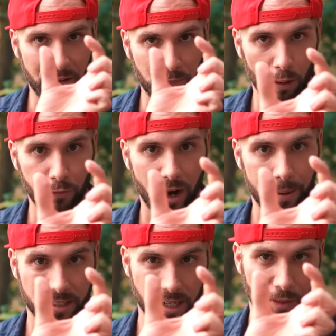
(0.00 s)
Full
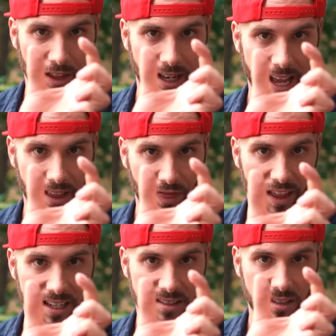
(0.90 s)
frame is something like
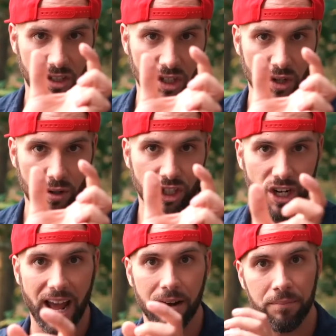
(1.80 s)
this huge,
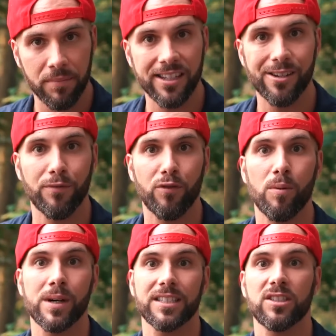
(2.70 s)
and medium
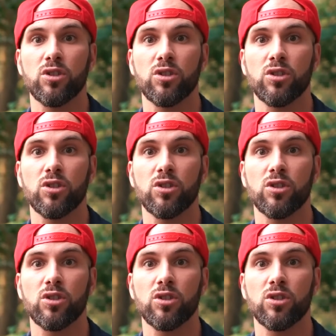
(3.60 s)
format is